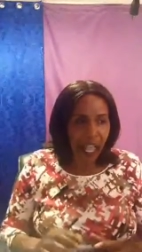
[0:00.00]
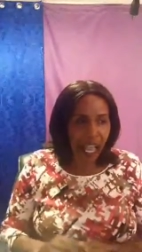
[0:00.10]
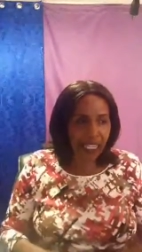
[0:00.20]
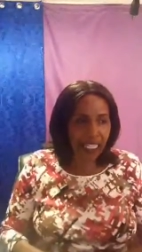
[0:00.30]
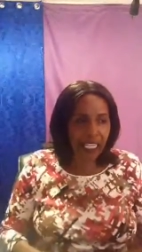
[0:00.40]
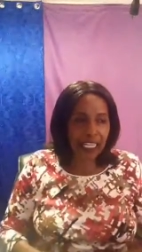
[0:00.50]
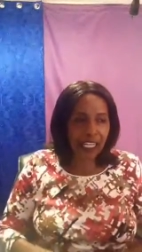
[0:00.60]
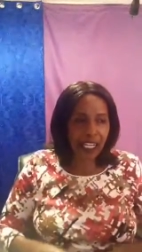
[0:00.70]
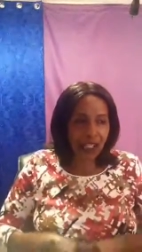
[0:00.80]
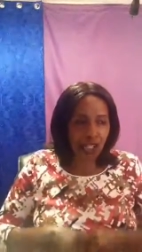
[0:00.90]
and he
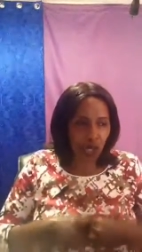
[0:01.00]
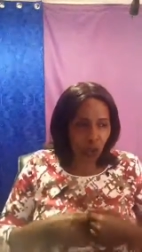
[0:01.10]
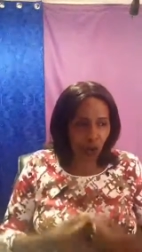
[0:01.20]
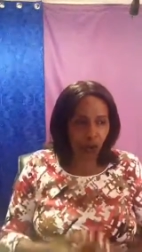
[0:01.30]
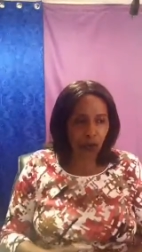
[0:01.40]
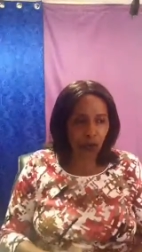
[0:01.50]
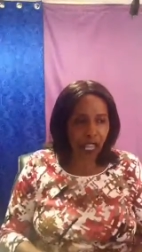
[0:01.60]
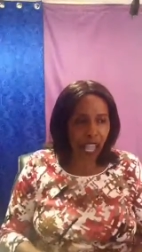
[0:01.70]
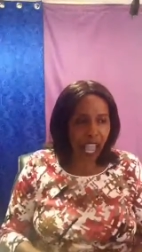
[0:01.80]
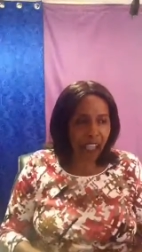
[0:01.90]
renew
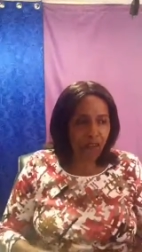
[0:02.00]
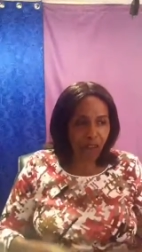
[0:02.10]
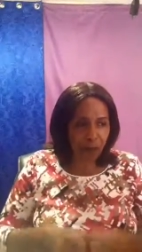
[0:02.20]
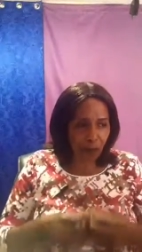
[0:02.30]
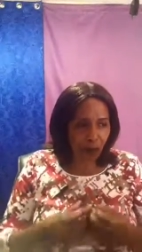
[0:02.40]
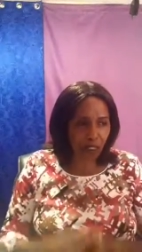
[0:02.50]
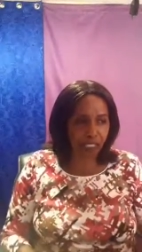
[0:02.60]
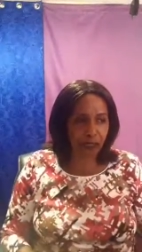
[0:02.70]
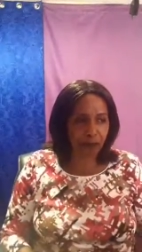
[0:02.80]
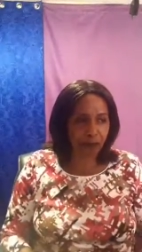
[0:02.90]
every
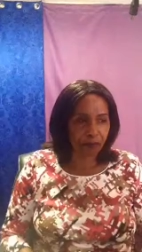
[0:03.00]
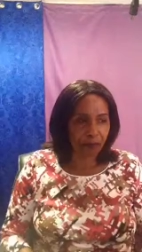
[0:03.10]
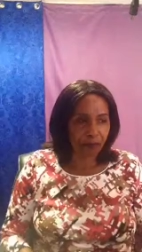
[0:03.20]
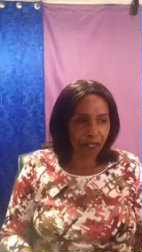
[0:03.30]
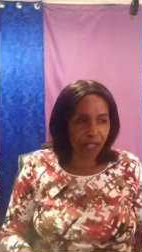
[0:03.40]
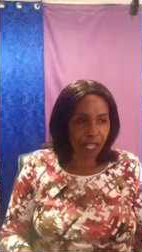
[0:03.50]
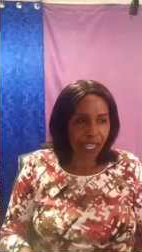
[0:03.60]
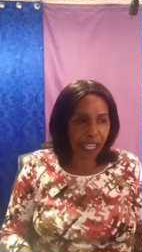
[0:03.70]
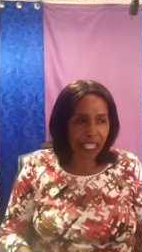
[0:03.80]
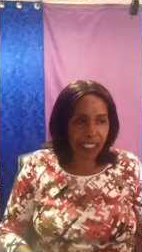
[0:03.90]
morning.
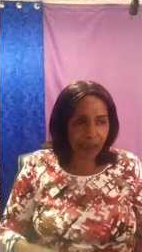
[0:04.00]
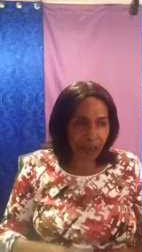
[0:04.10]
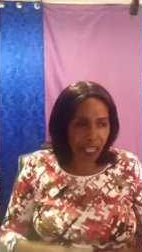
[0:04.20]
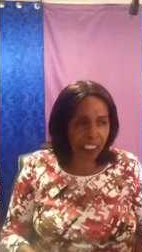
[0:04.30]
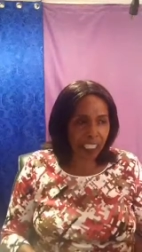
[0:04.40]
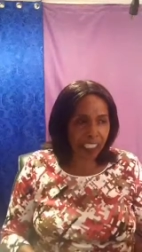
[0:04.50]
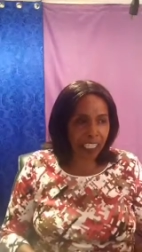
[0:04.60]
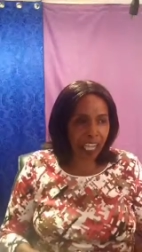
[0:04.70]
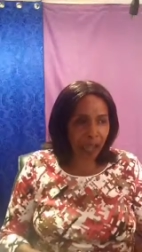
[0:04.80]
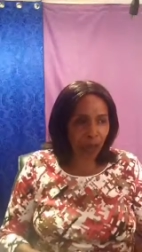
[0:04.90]
His mercies
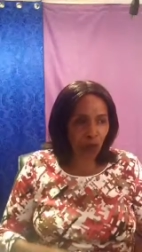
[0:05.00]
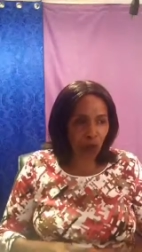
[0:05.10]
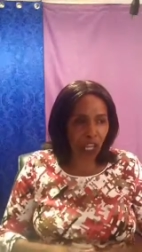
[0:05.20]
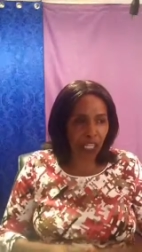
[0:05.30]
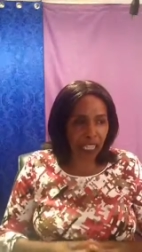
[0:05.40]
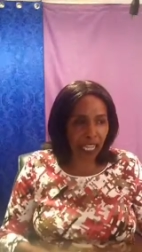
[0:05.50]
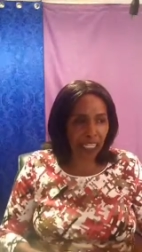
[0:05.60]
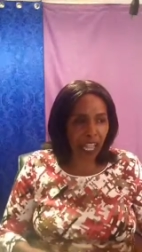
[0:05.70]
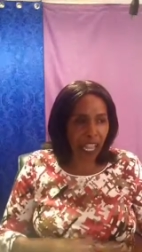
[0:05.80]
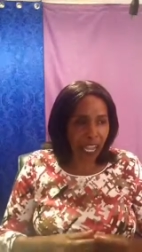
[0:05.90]
come to an
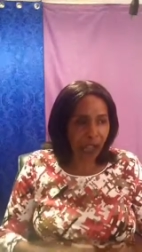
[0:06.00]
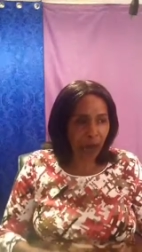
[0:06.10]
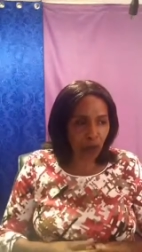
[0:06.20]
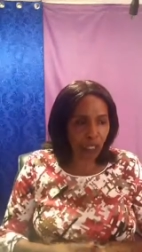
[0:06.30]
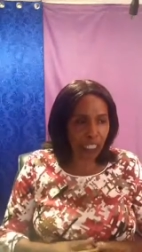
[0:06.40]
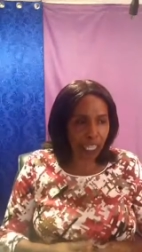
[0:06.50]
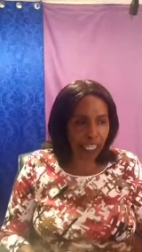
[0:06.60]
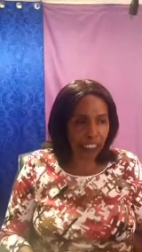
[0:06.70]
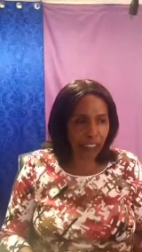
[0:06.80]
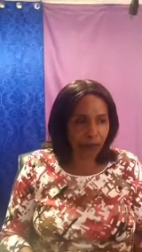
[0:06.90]
come to an
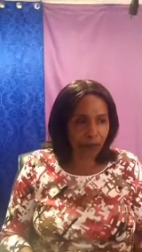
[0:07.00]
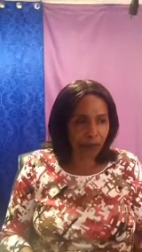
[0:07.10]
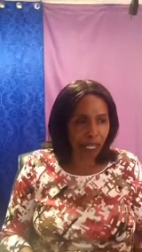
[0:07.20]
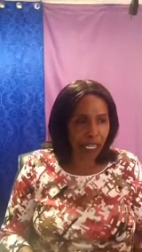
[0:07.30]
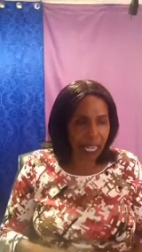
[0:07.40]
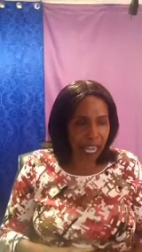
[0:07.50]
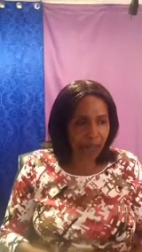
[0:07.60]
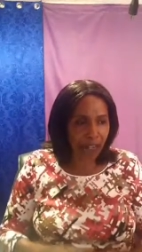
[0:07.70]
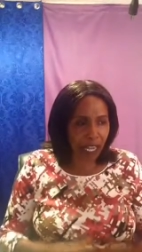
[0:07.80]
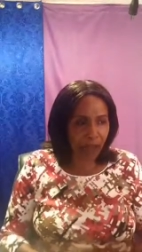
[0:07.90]
end
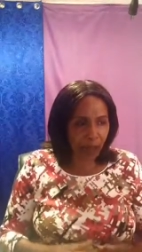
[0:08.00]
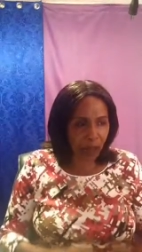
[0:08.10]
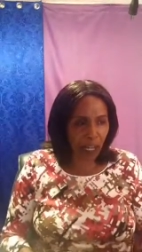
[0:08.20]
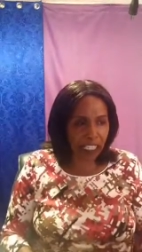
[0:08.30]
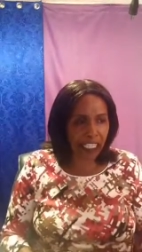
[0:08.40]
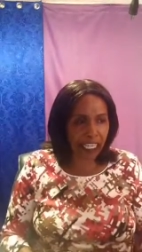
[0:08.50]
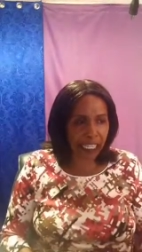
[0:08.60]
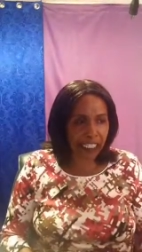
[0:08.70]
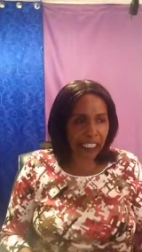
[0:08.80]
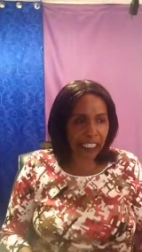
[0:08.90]
never come to an
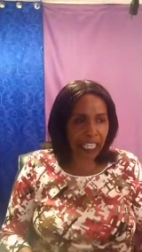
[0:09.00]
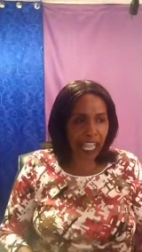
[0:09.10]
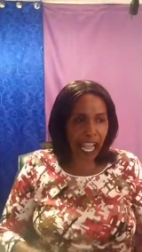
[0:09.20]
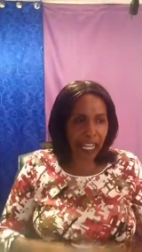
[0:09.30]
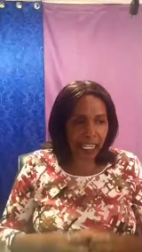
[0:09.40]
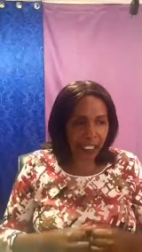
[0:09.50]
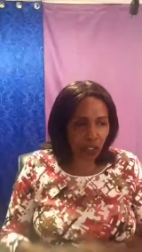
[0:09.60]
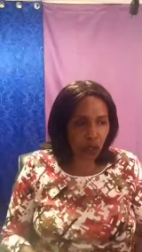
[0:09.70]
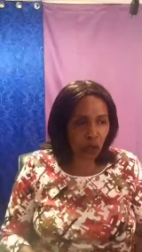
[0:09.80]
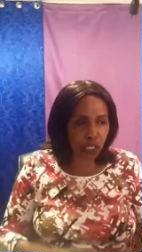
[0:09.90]
end. They are
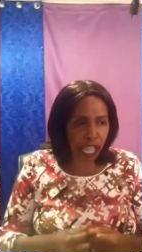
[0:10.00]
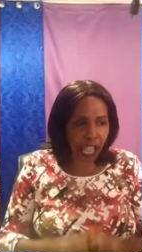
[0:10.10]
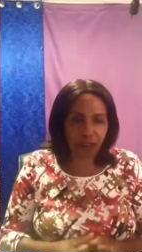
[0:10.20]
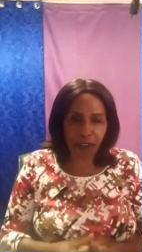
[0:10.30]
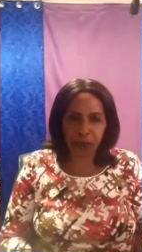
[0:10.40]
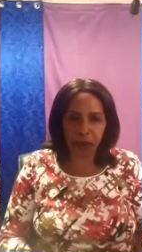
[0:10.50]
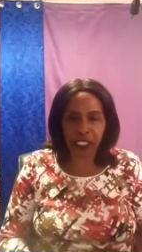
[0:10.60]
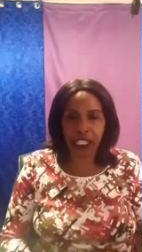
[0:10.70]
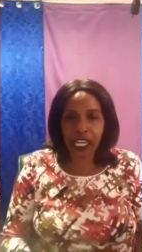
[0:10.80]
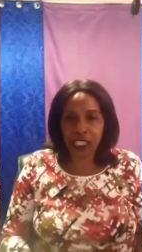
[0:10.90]
renewed every
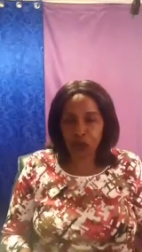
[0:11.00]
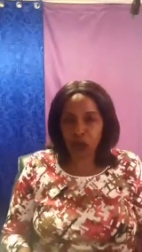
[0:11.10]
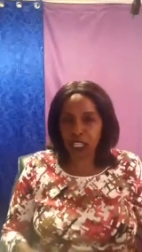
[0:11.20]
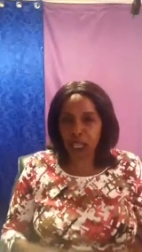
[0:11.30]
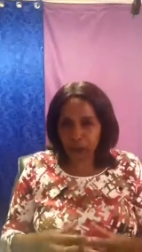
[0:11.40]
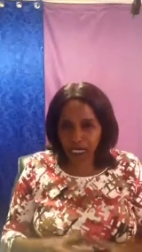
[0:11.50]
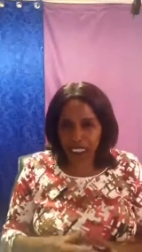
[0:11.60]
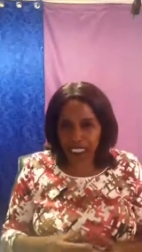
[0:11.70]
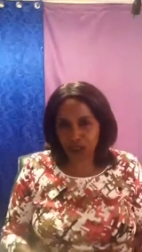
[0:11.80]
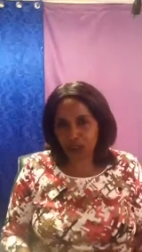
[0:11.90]
morning. So the
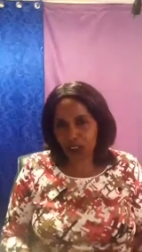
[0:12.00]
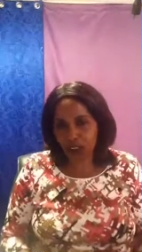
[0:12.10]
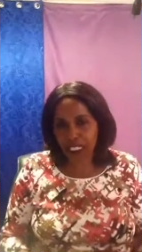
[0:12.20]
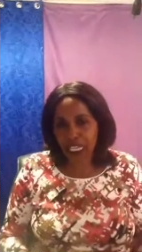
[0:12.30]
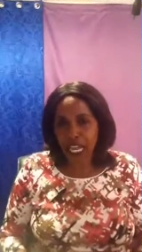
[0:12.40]
masses of God,